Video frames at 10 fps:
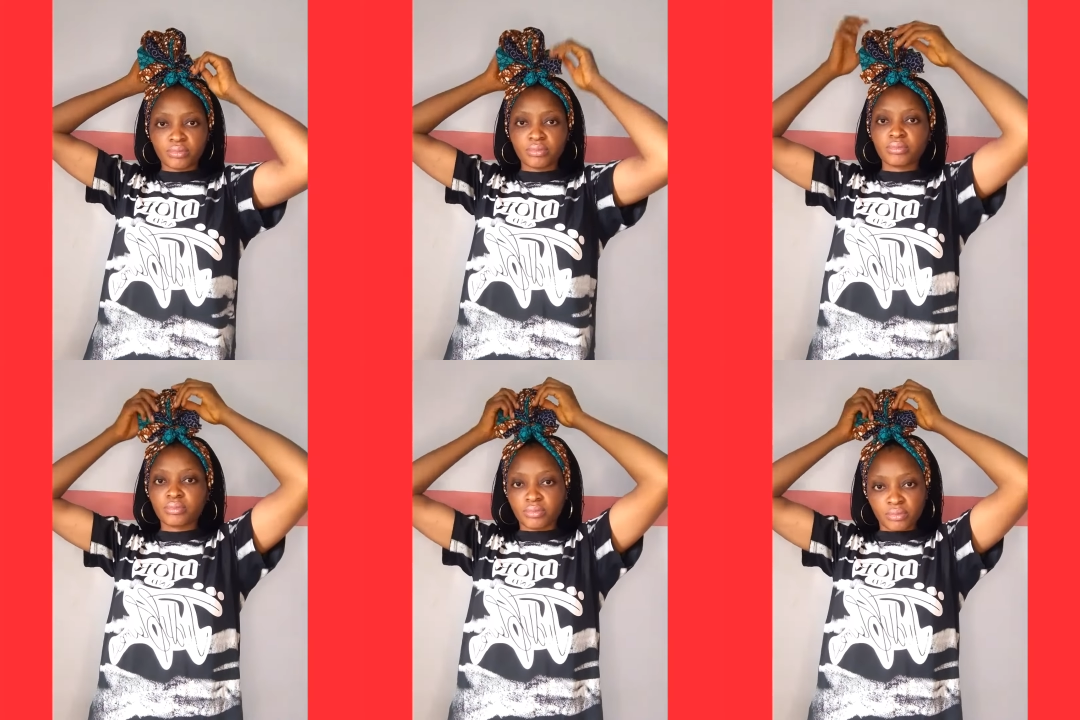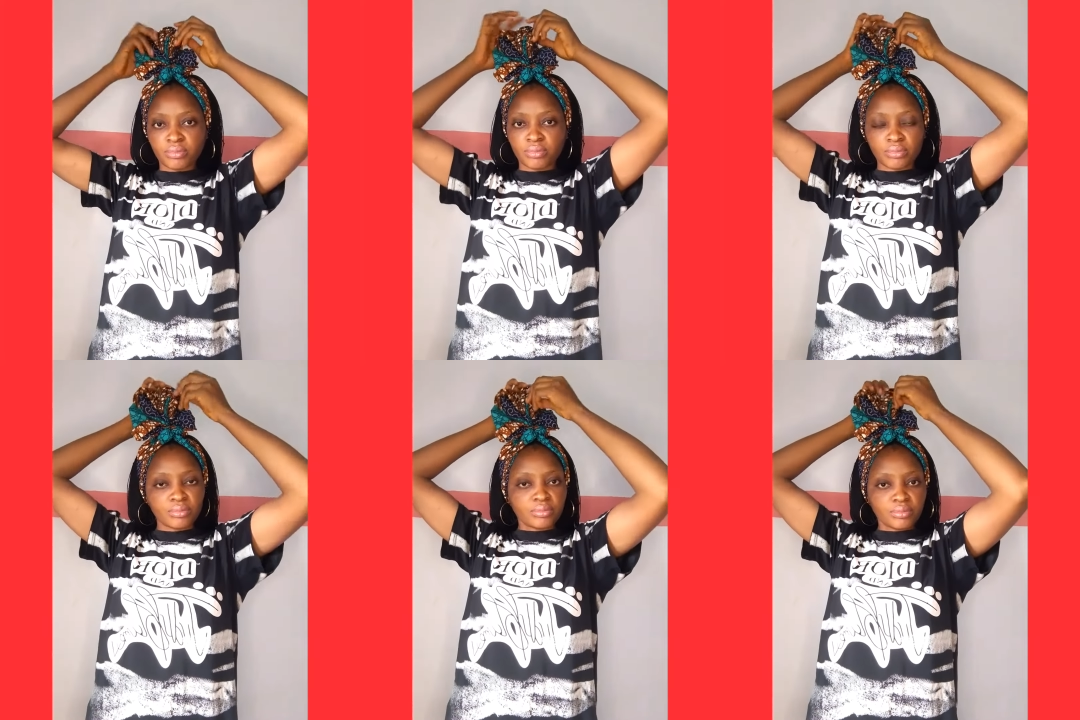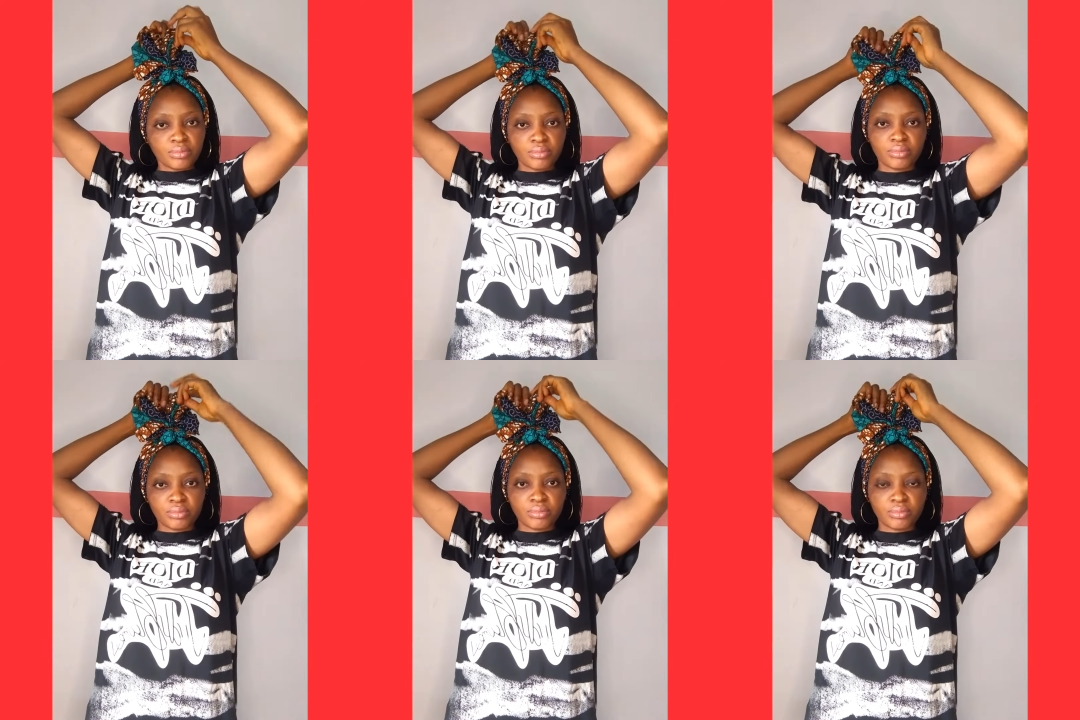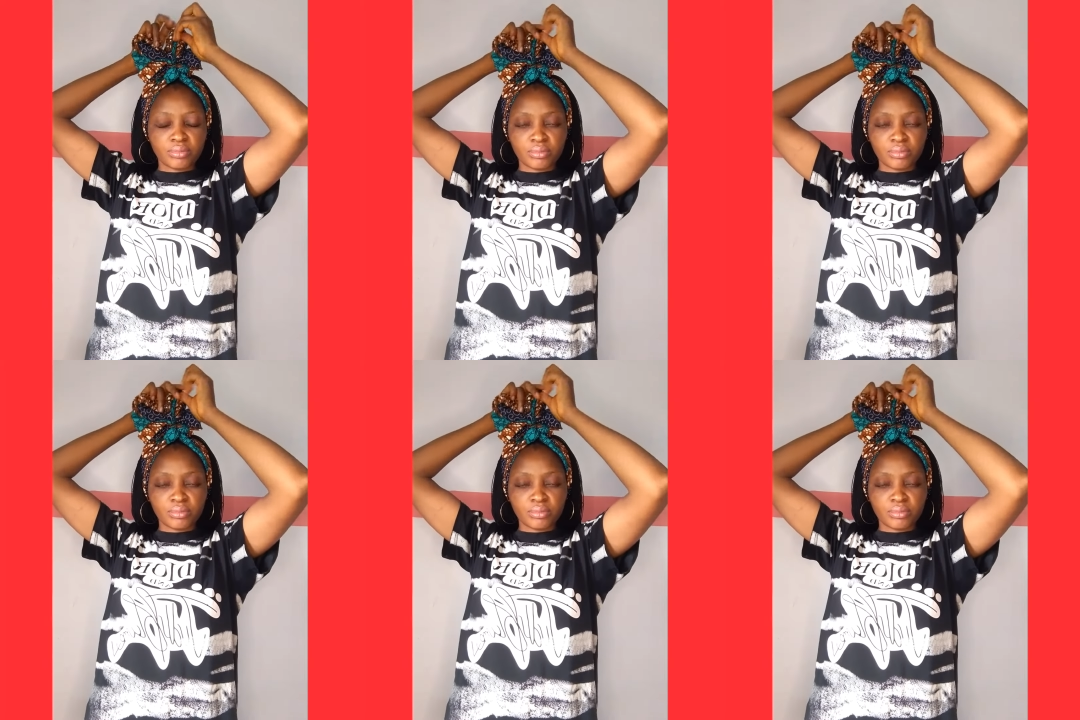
tie on at the same time.